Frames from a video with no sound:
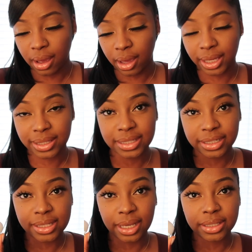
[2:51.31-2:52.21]
hand
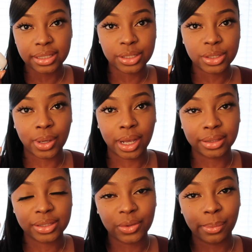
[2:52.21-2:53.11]
sanitizer so i got
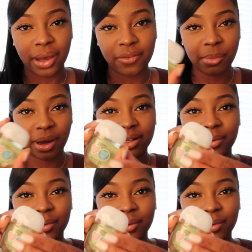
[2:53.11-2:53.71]
this from bath and body